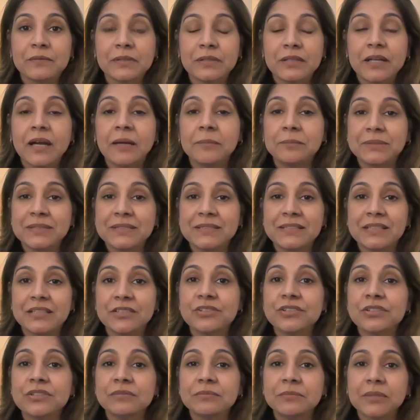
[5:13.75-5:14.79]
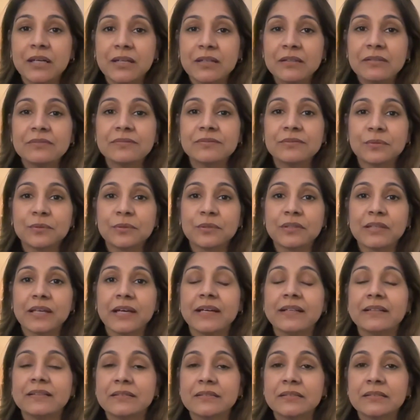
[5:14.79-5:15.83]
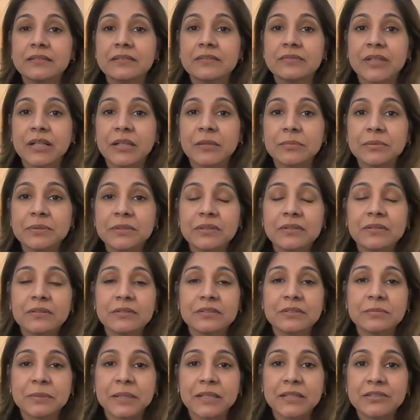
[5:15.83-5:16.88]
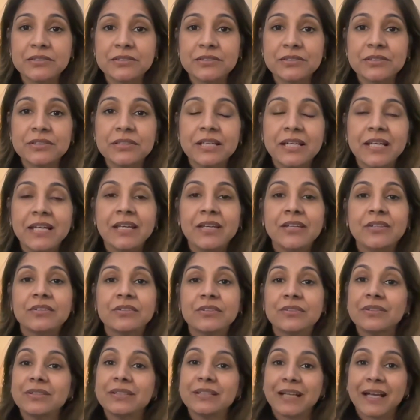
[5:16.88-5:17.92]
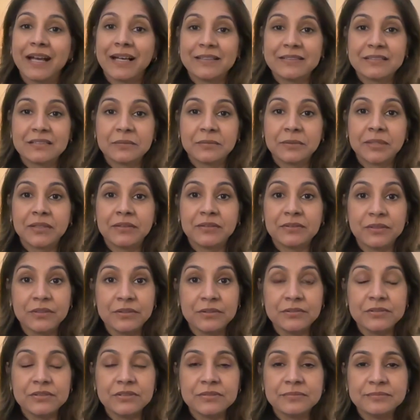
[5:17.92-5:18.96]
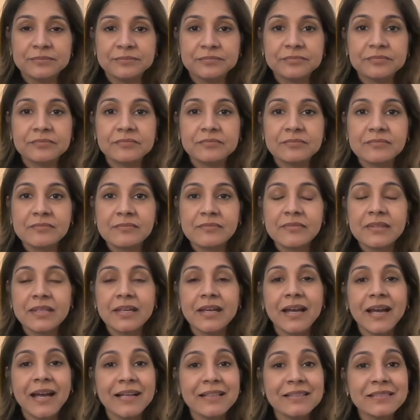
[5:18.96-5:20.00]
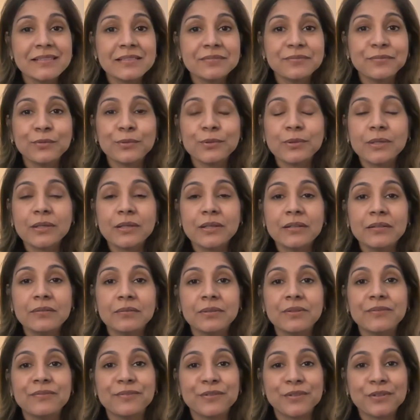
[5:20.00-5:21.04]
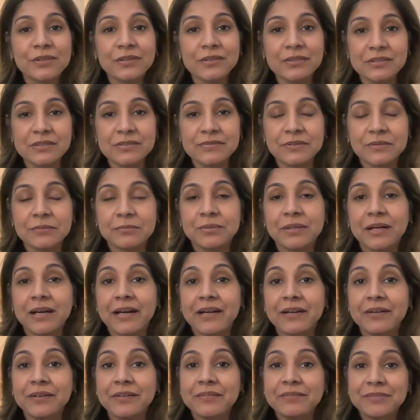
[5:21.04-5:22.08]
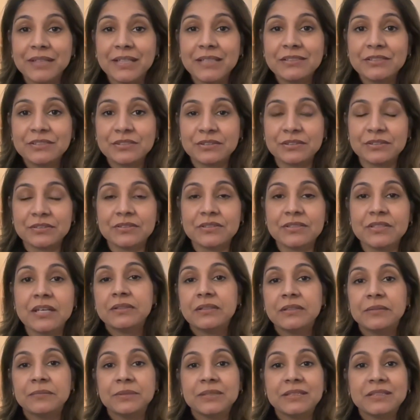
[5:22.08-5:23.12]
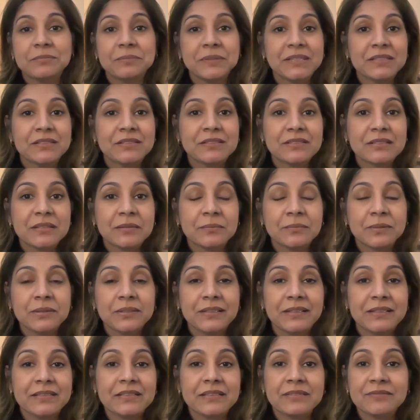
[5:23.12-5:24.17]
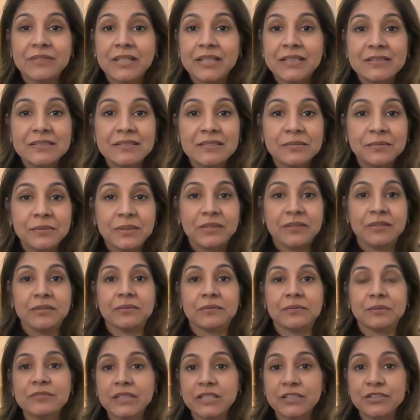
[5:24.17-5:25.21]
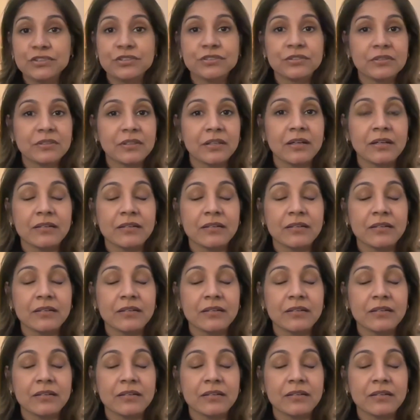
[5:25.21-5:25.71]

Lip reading: compensation model for that developer or sponsor. So you can ask about those. Ask for referrals from prior investors. Can we speak to someone that's invested with you? They should